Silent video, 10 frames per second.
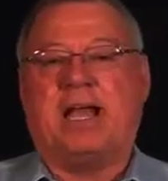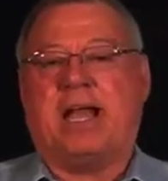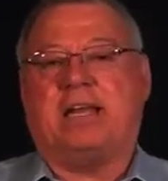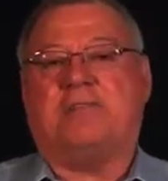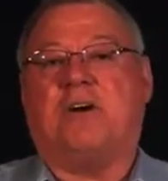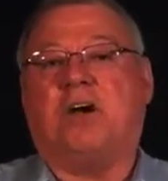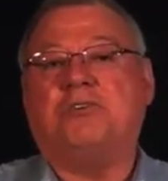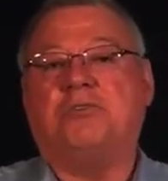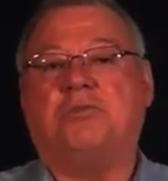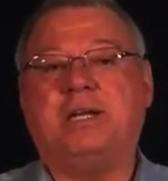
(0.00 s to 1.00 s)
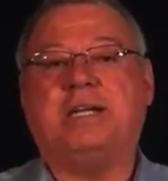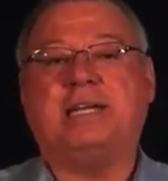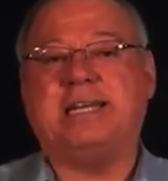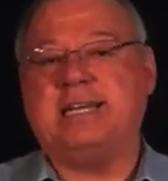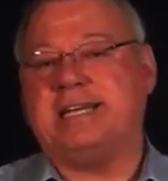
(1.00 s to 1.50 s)
And if all you
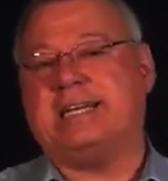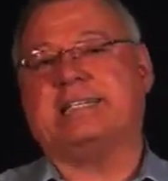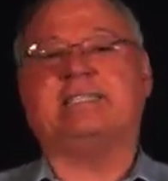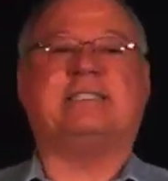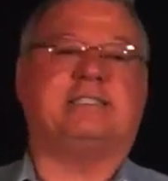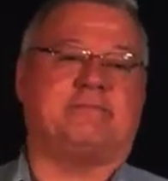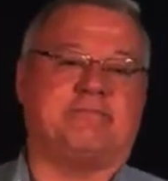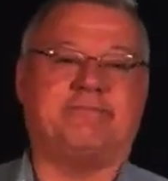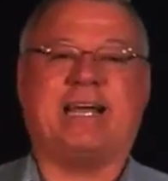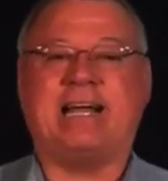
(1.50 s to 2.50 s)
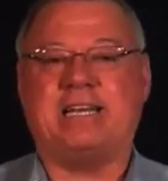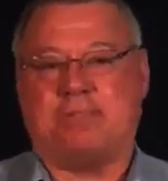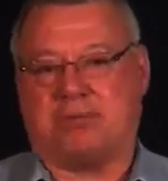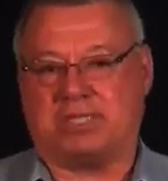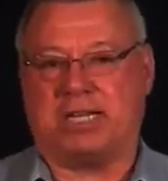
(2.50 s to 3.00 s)
really need is
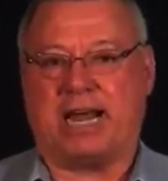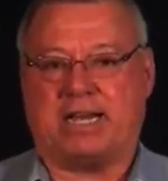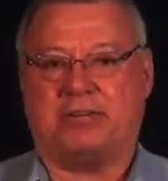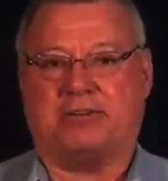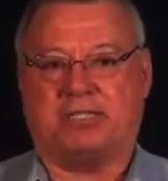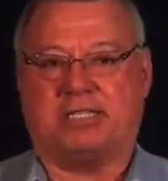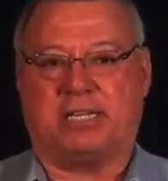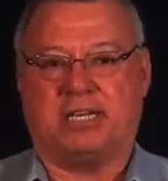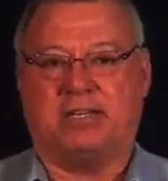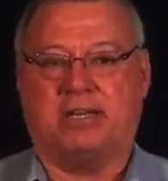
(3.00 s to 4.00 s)
90% accuracy,